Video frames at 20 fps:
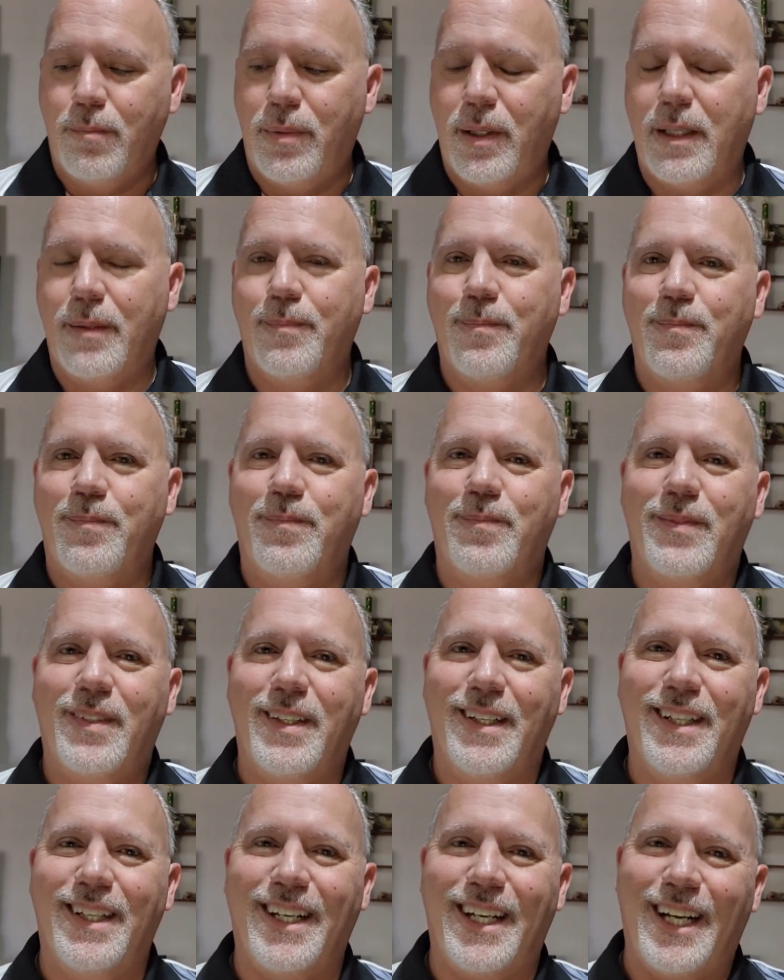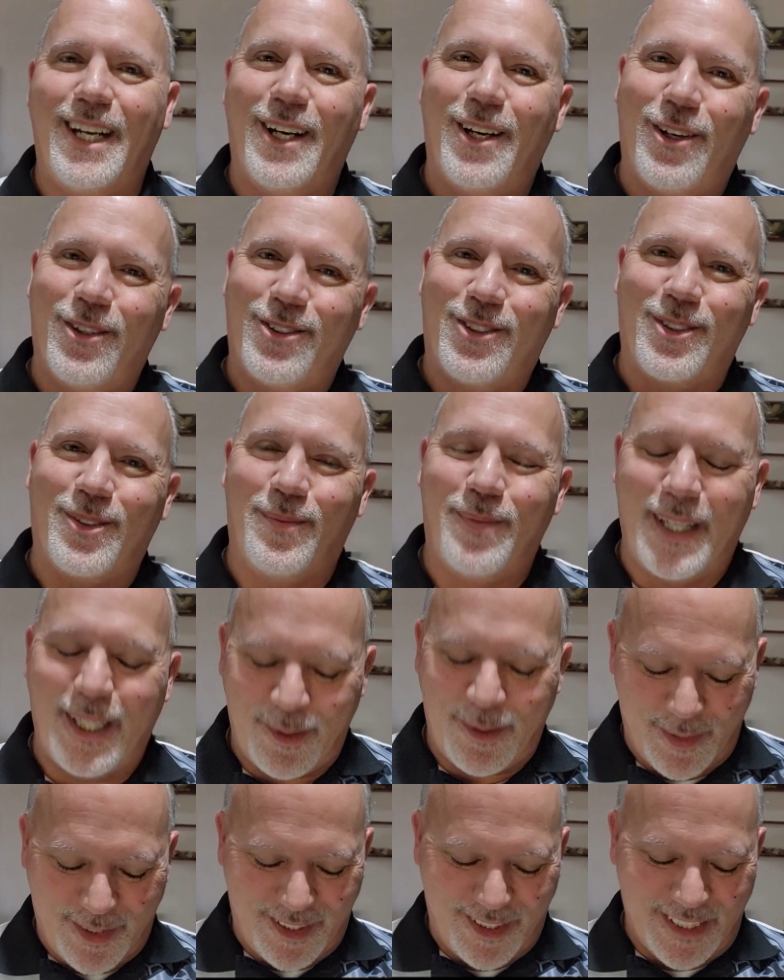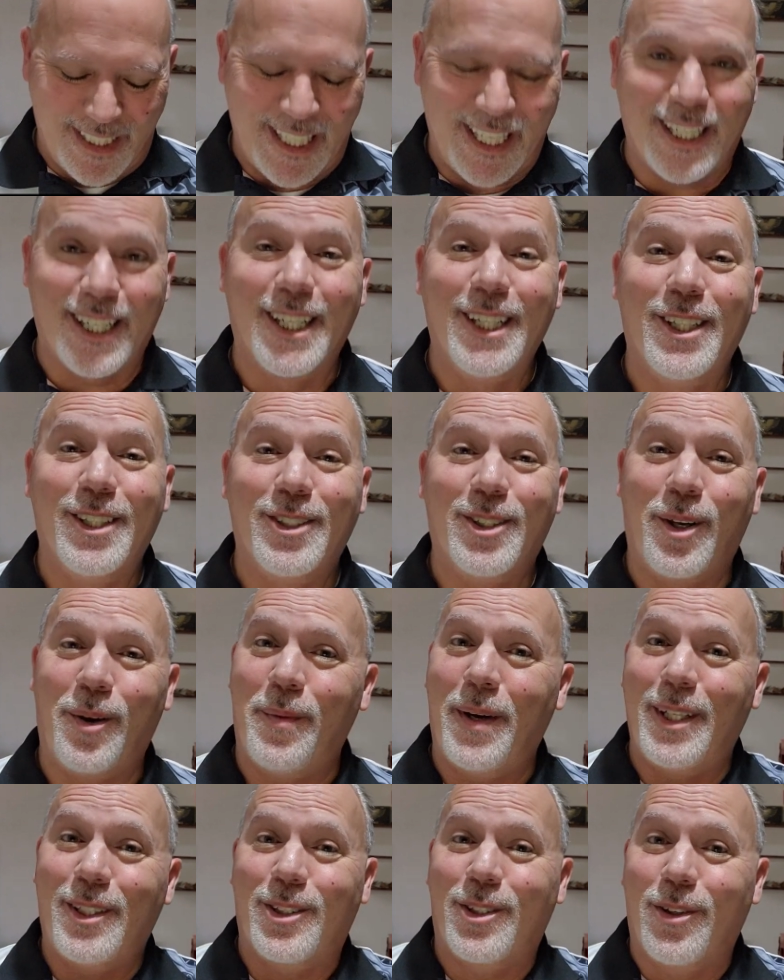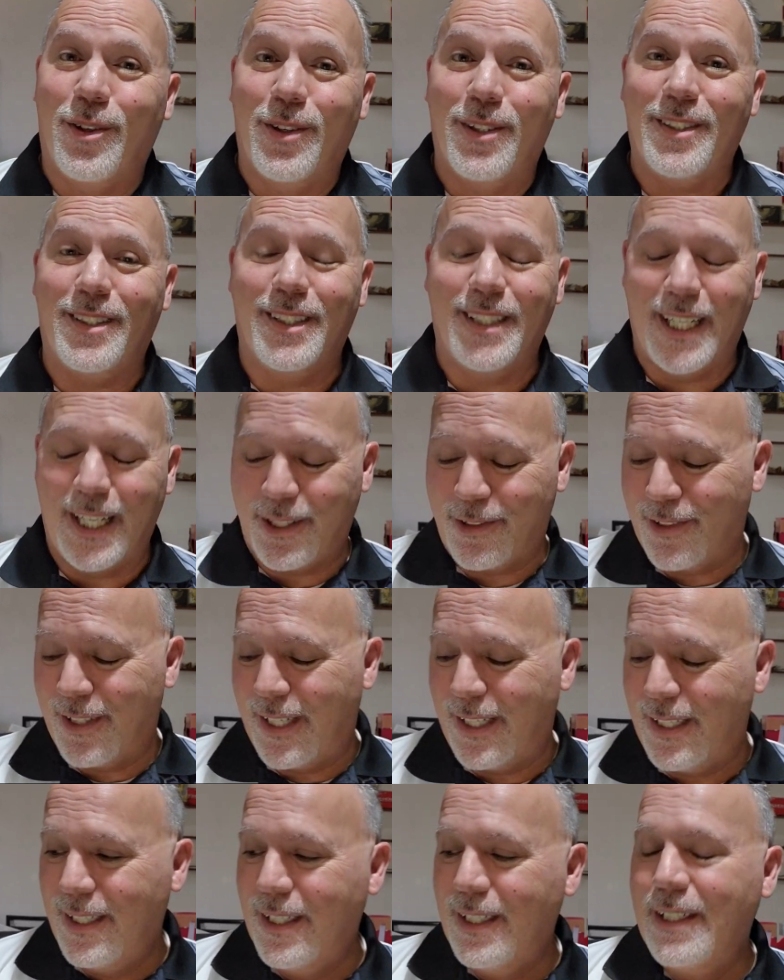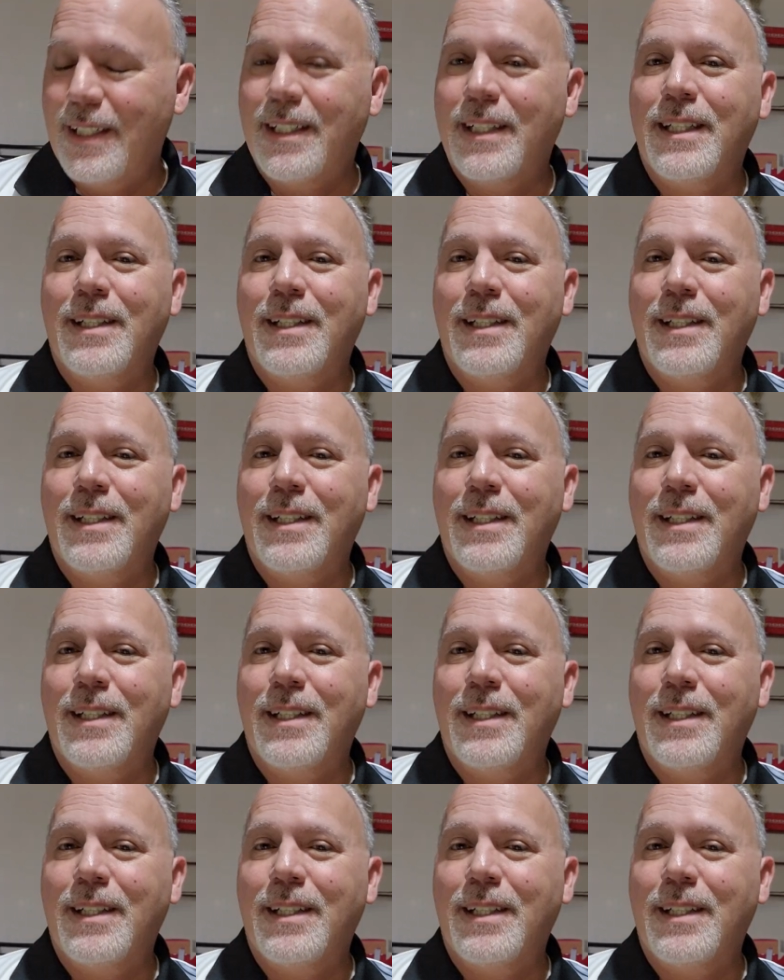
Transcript: But I also made a mistake, so my score isn't that great.